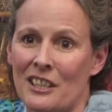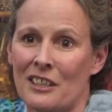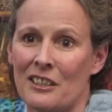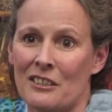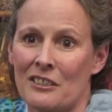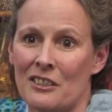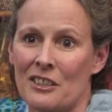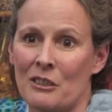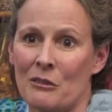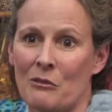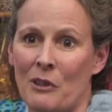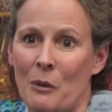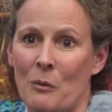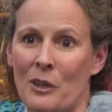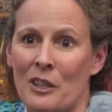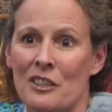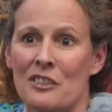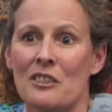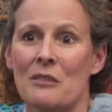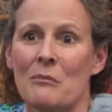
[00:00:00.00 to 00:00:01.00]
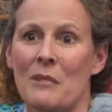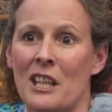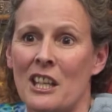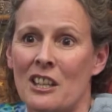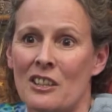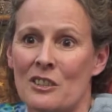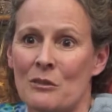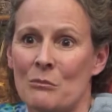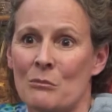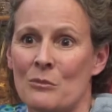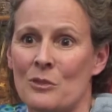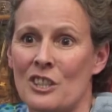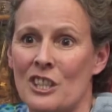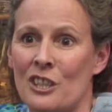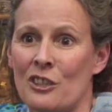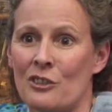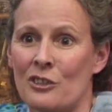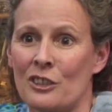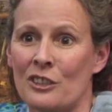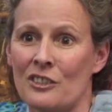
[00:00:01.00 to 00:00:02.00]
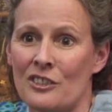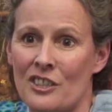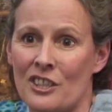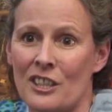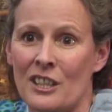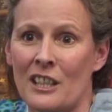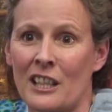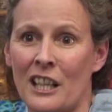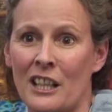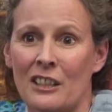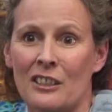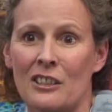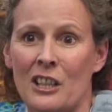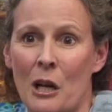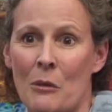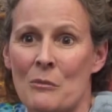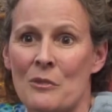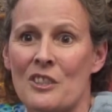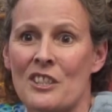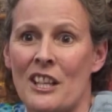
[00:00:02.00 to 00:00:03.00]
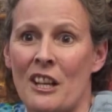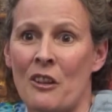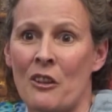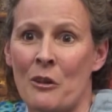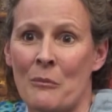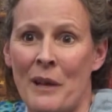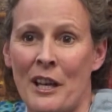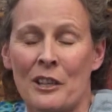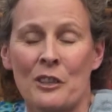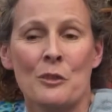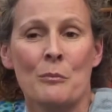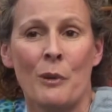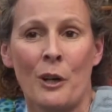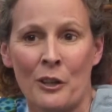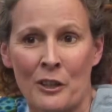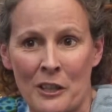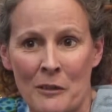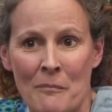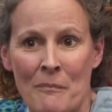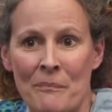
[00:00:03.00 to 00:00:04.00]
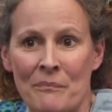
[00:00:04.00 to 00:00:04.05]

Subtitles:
and if I wanted to make some t-shirts that I could come sell them at his party.